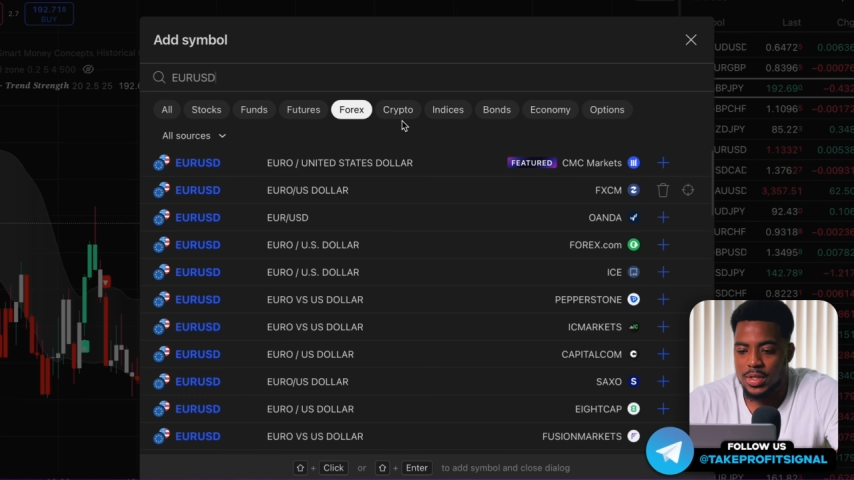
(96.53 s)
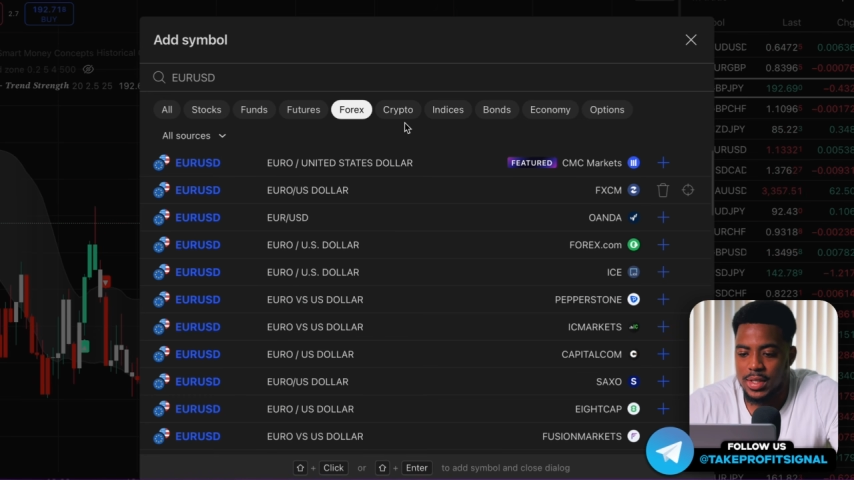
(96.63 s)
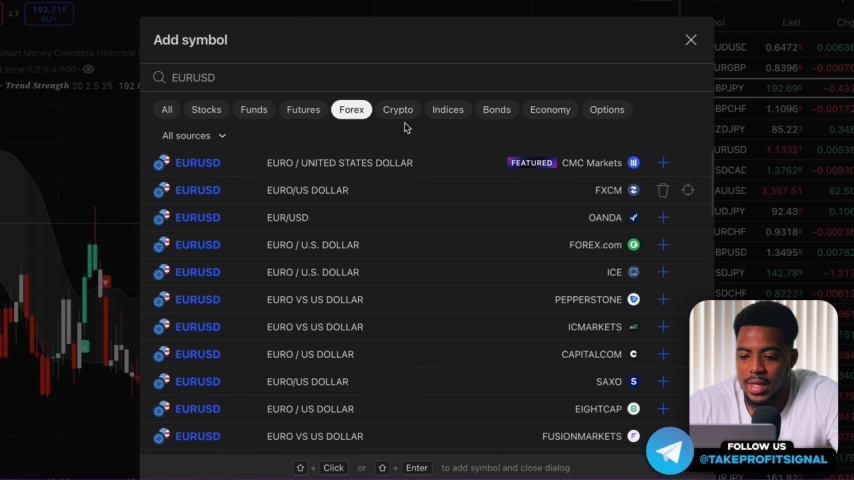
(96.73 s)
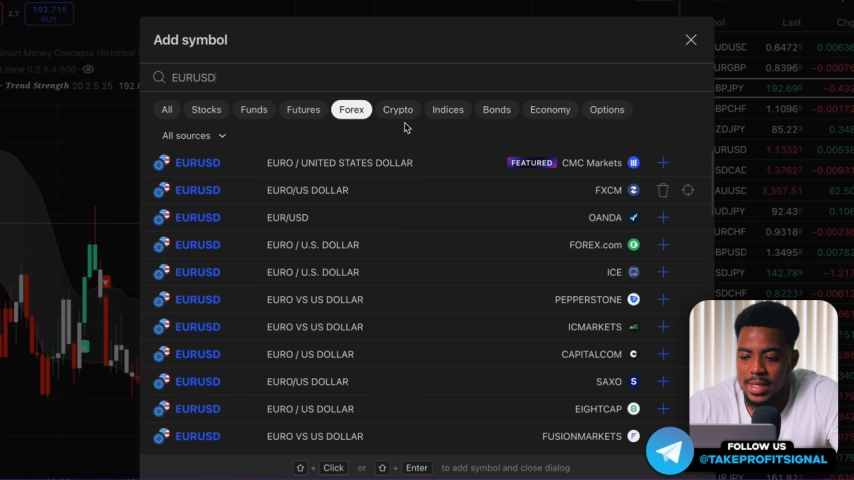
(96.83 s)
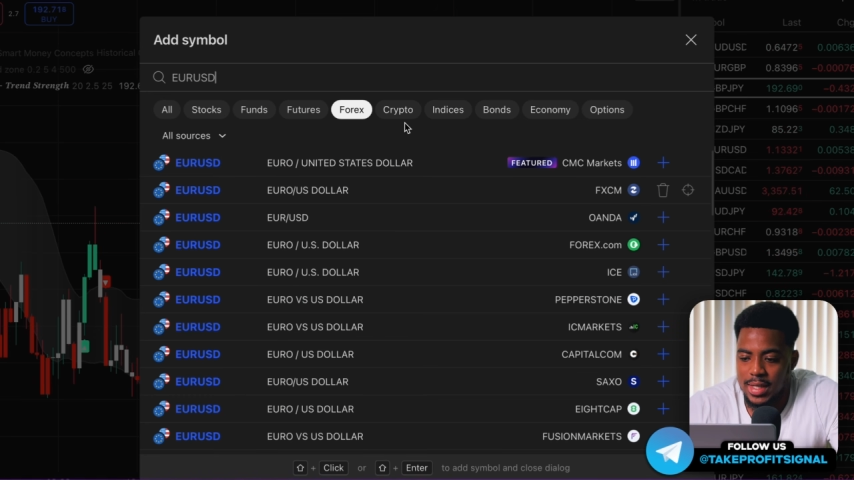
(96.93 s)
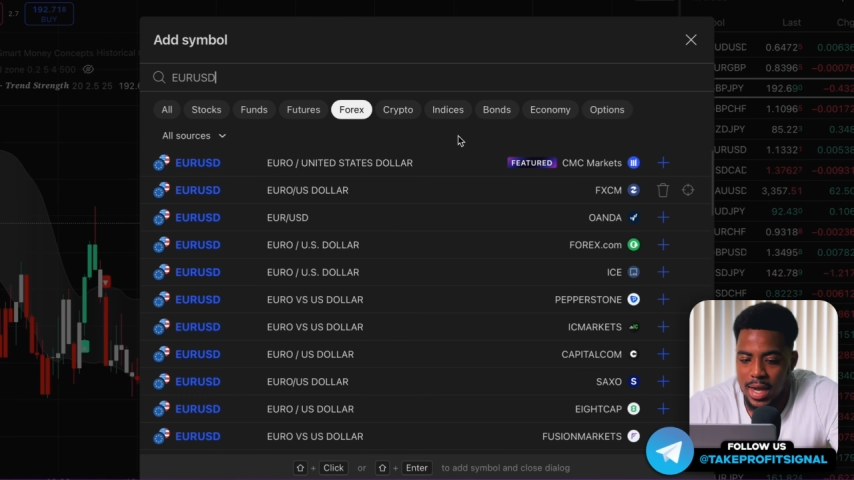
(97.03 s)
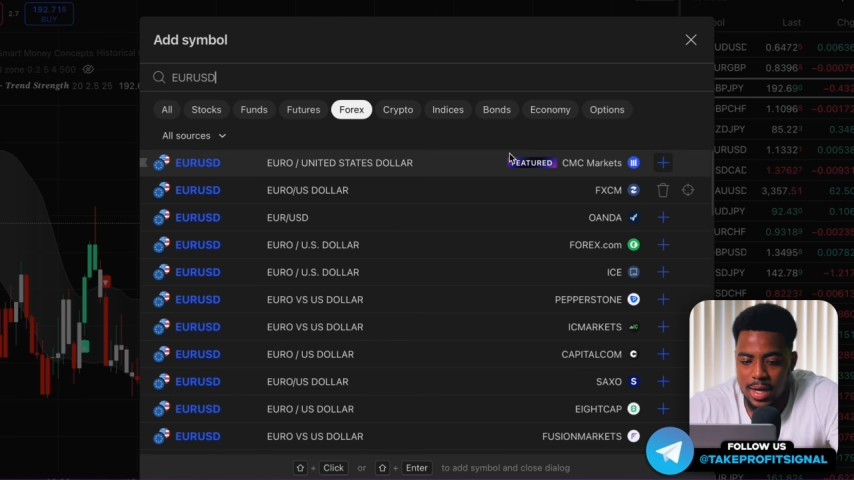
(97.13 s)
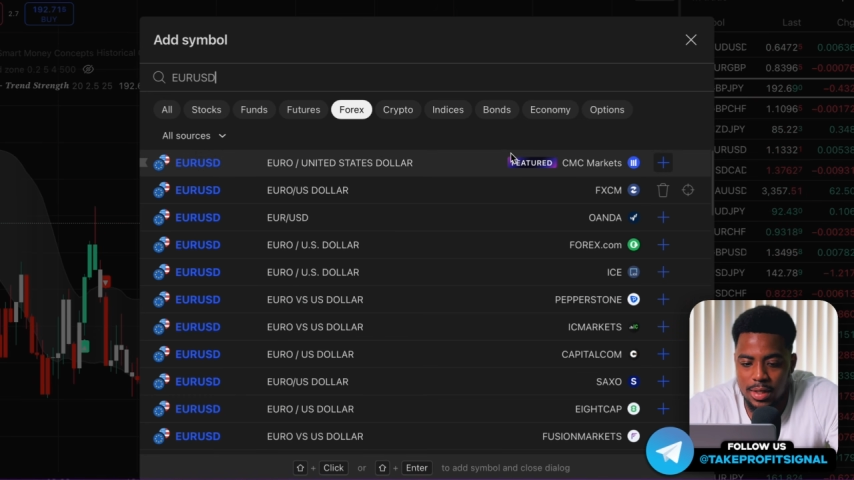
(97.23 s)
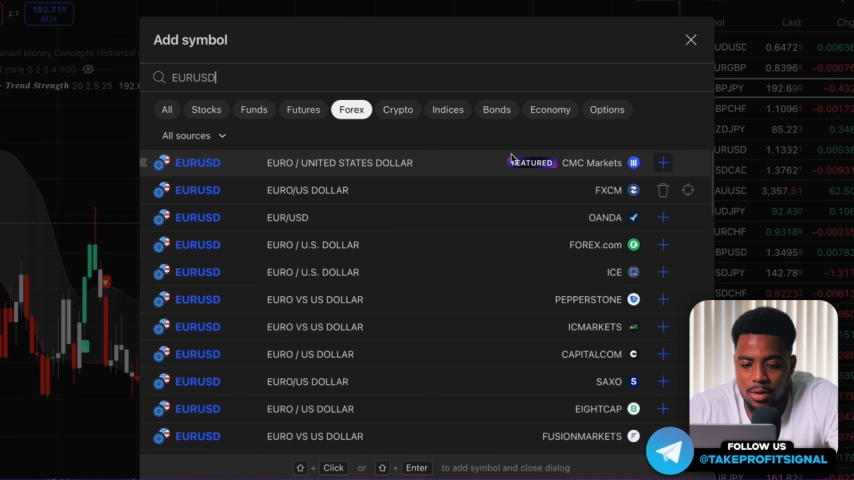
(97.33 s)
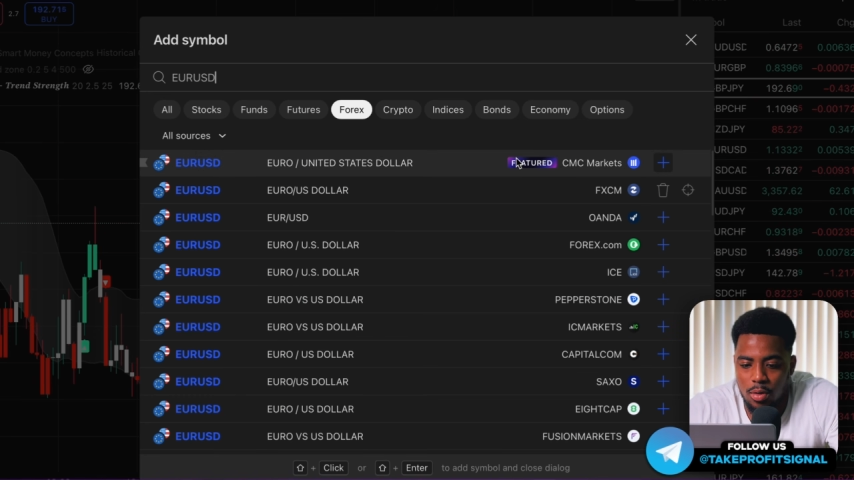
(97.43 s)
is
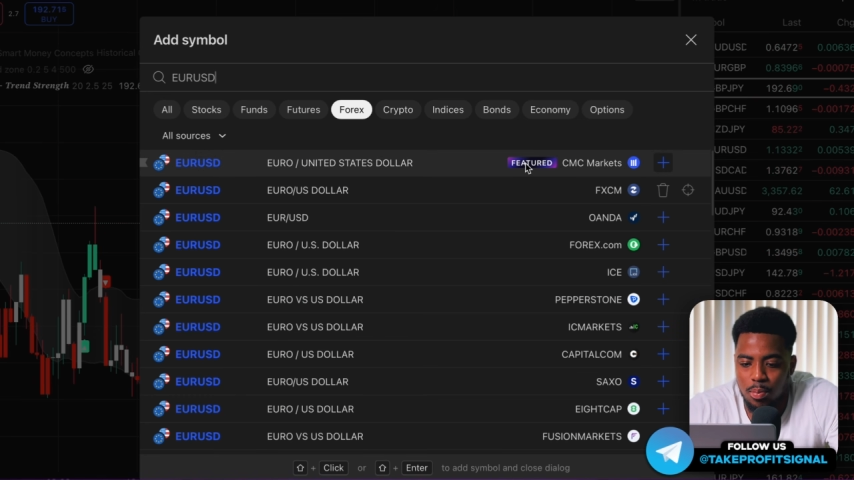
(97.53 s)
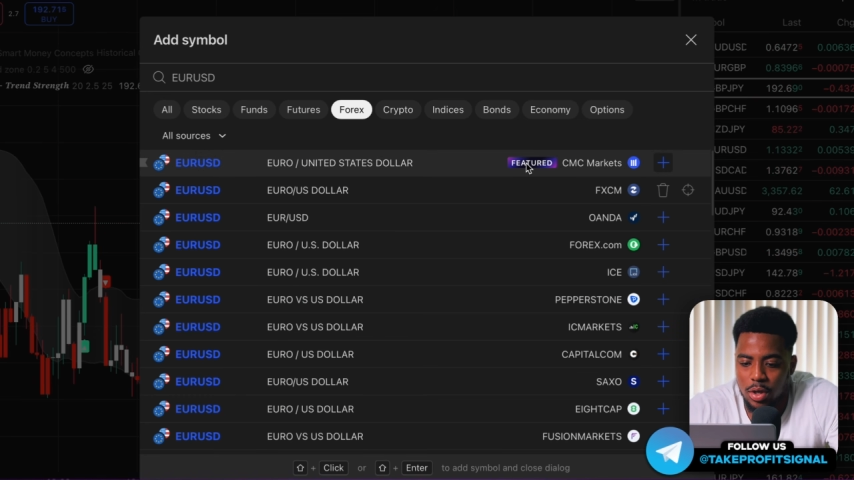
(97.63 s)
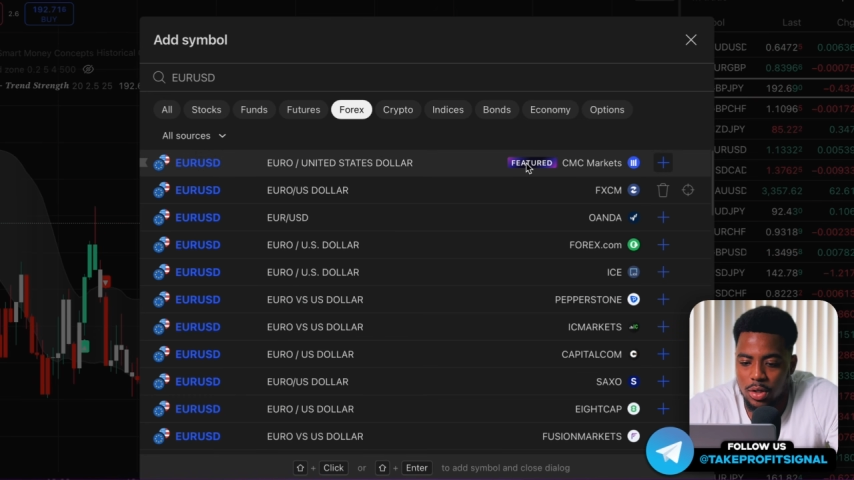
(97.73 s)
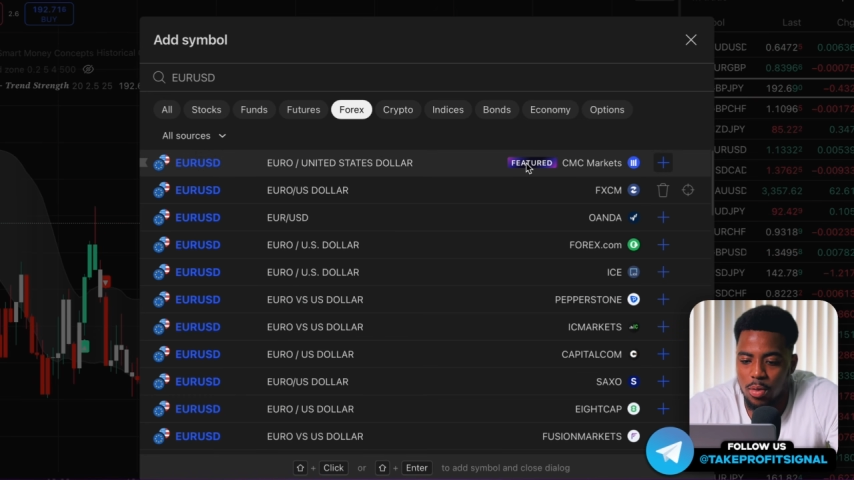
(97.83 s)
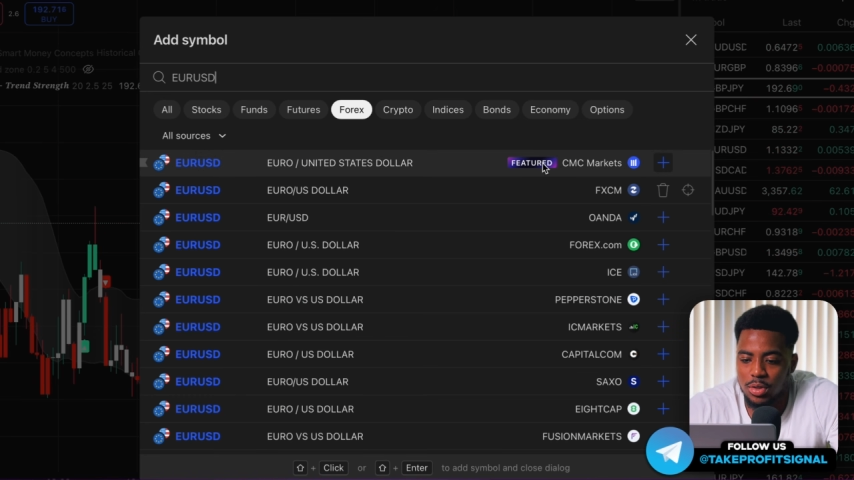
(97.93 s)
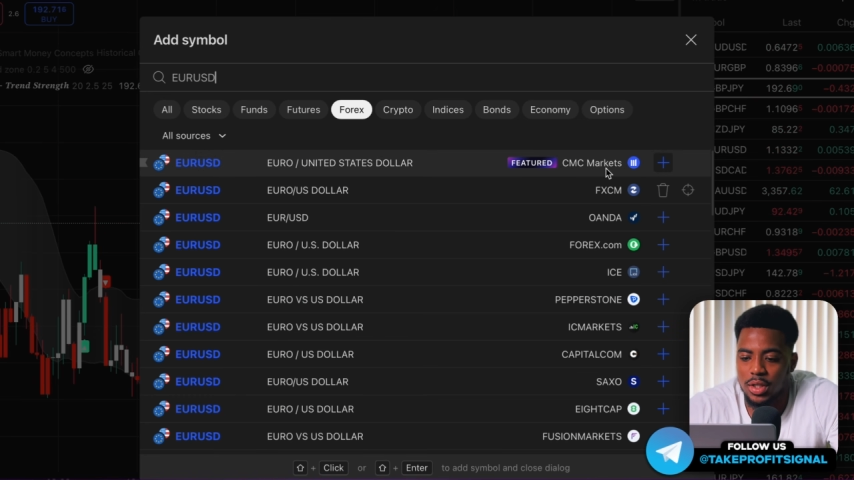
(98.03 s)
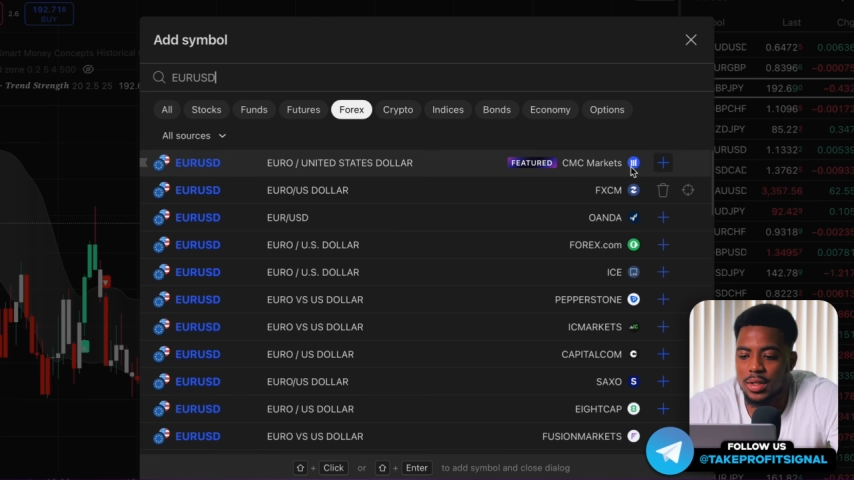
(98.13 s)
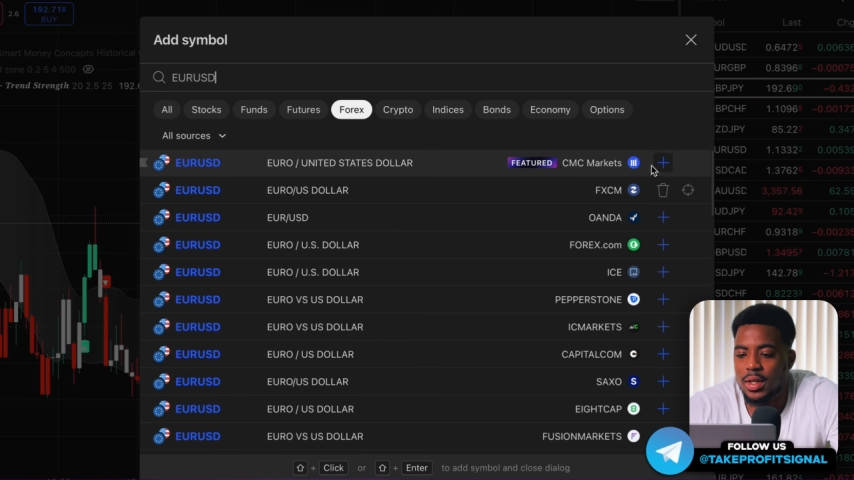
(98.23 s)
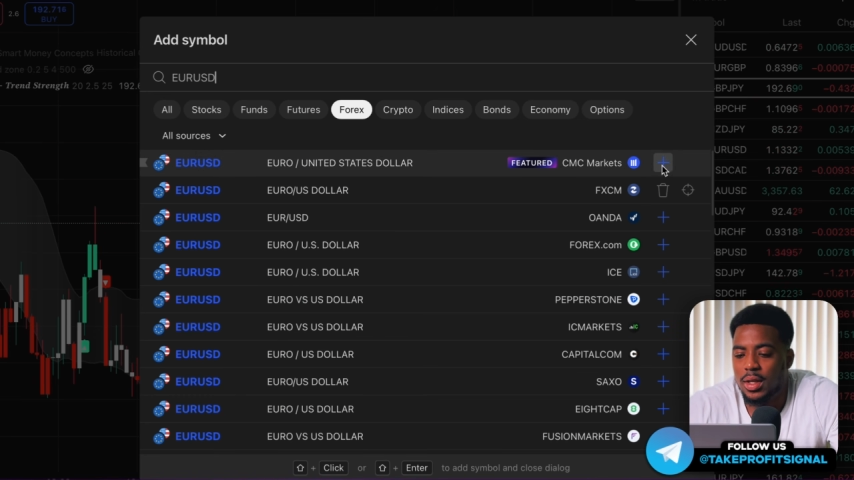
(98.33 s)
exactly on Pocket Option,